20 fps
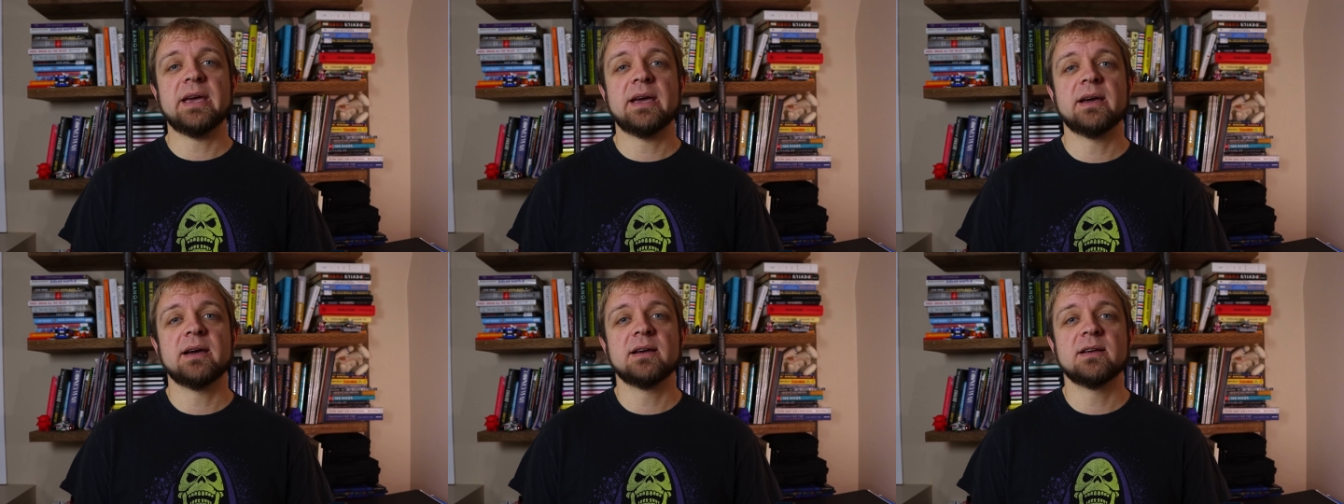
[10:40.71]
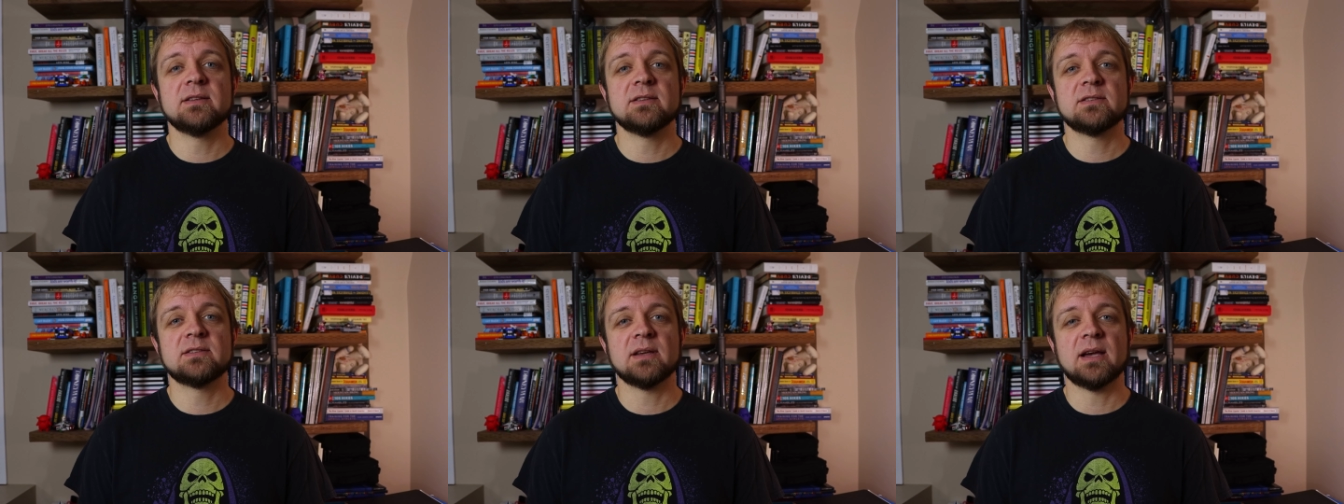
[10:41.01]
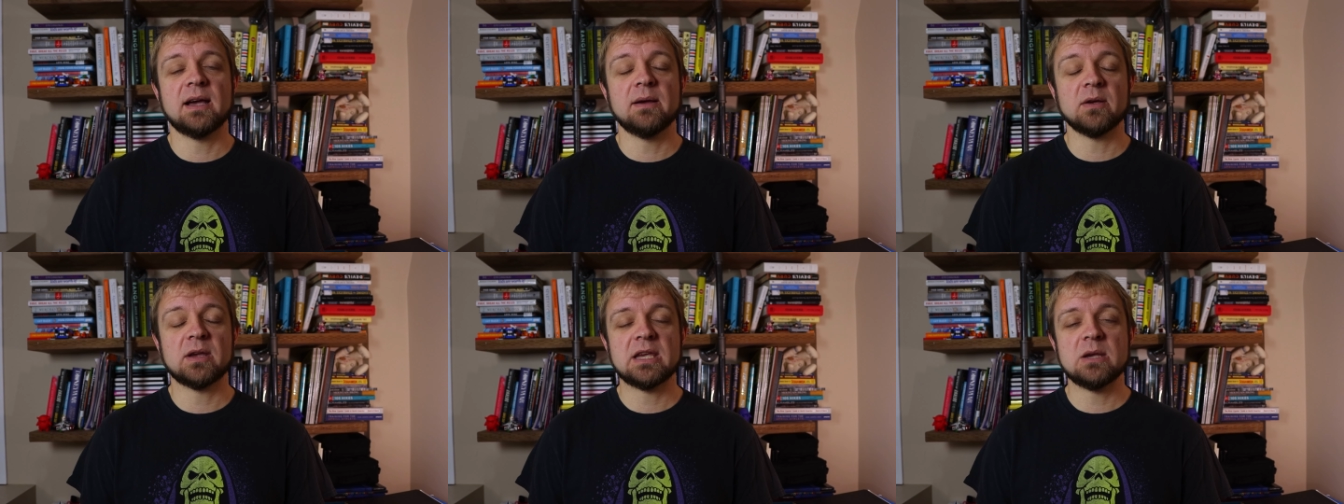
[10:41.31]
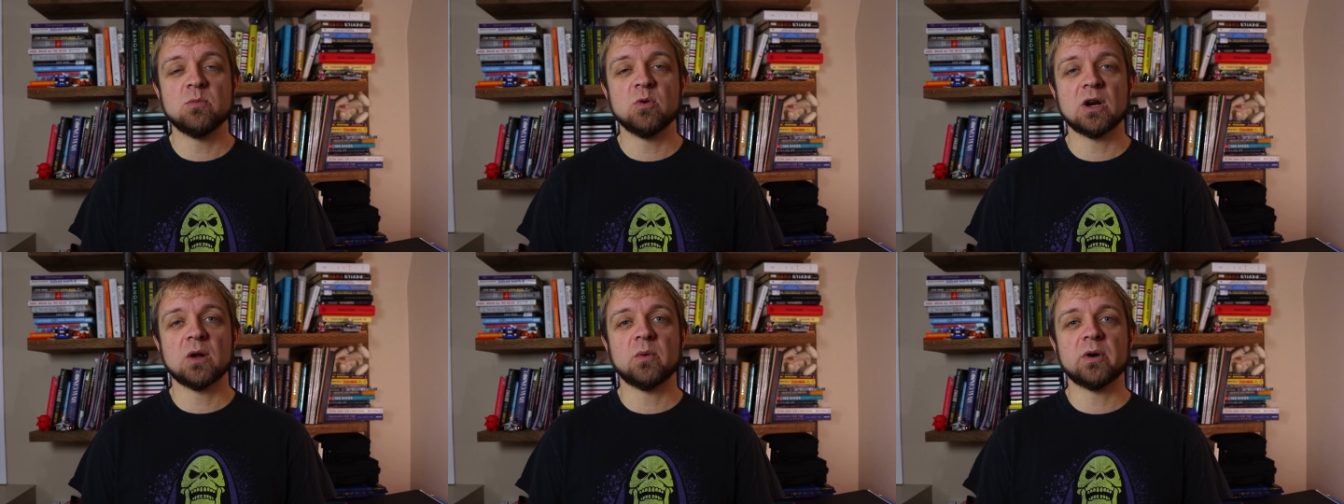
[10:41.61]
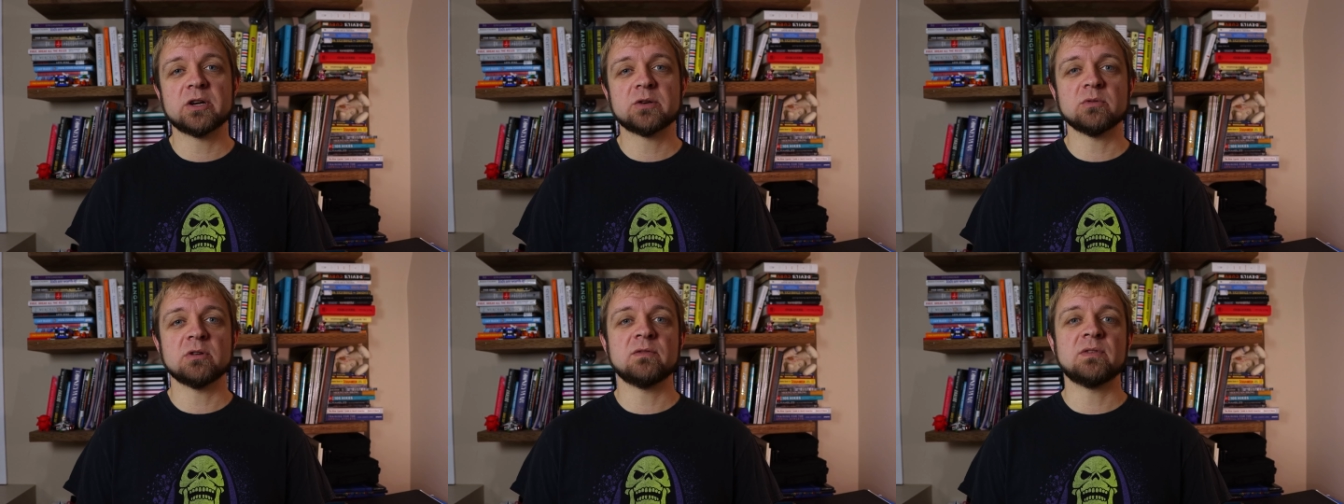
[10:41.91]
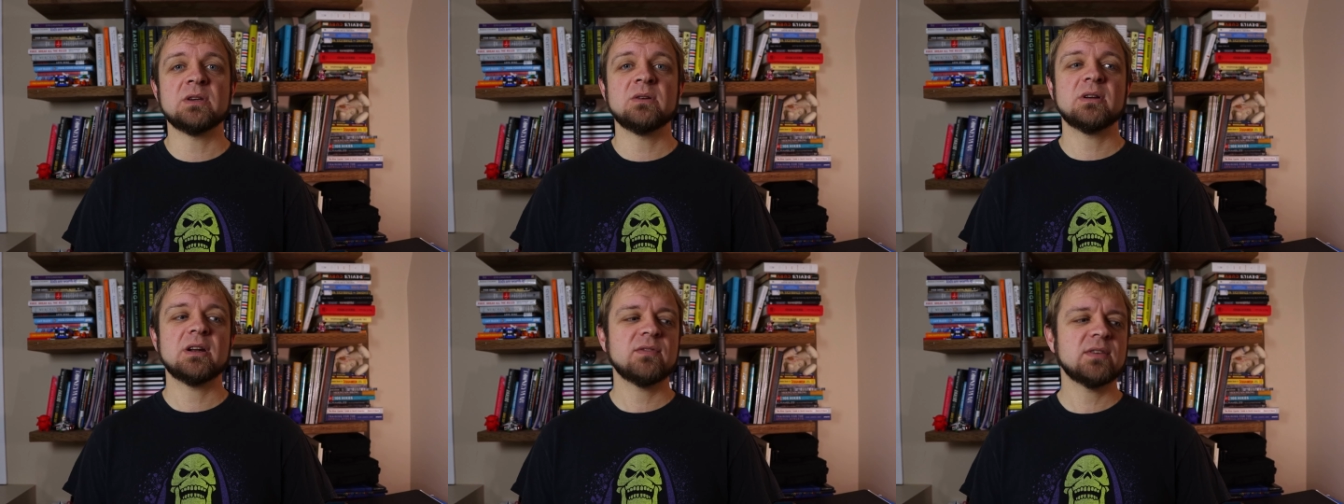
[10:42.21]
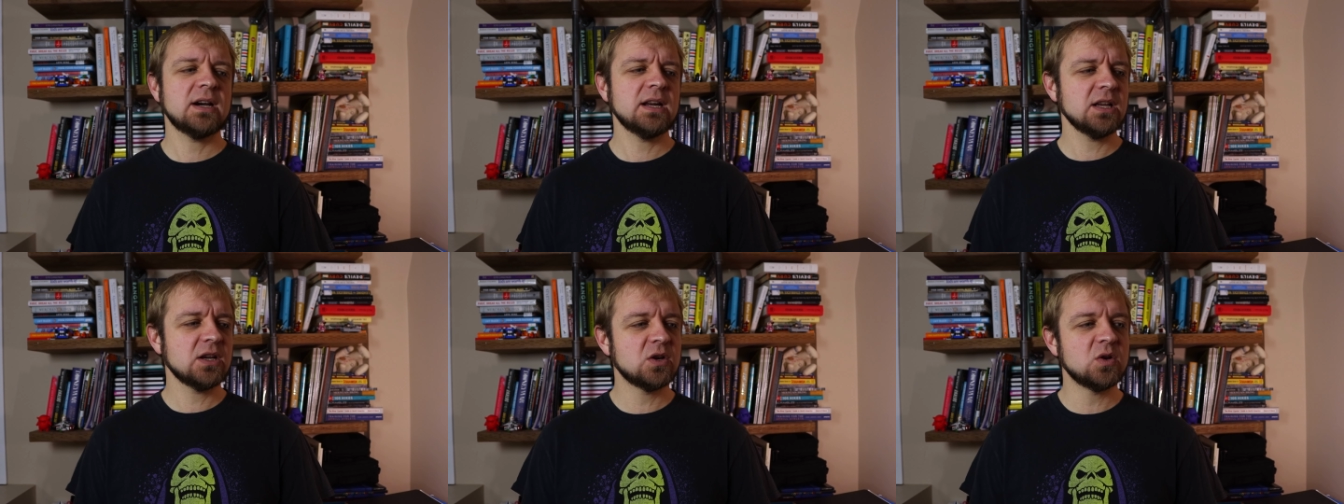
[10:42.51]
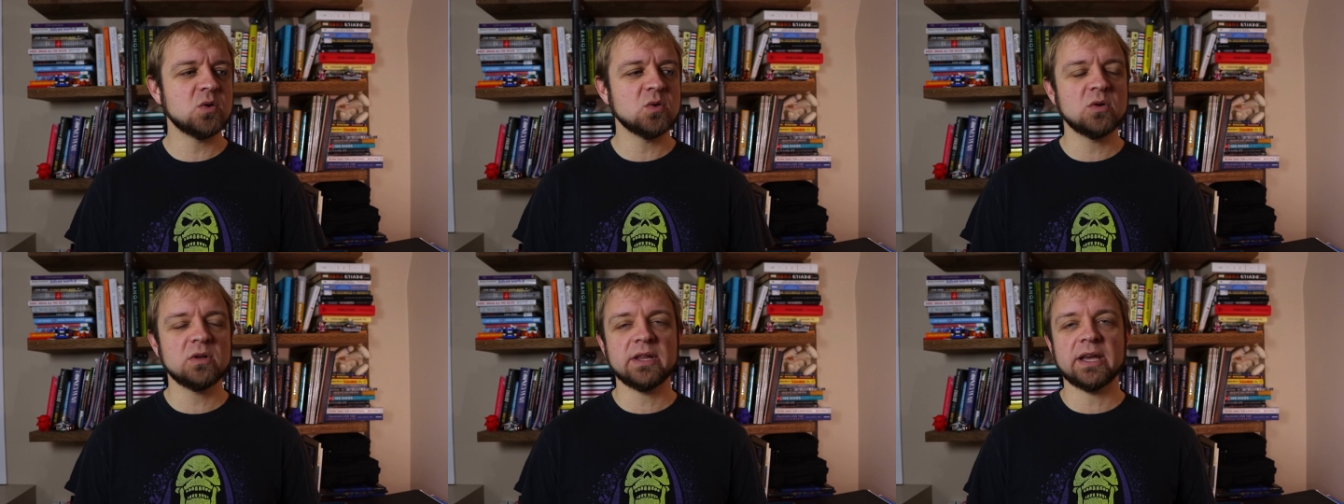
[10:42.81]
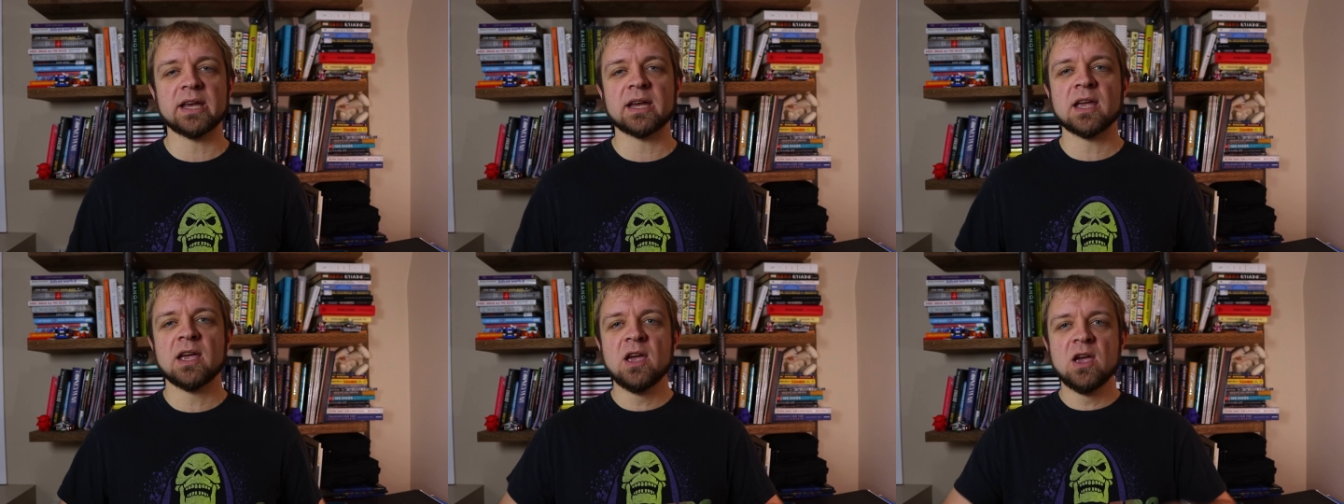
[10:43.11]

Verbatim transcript: as a keyboard I want to review. And I've got a cool, like,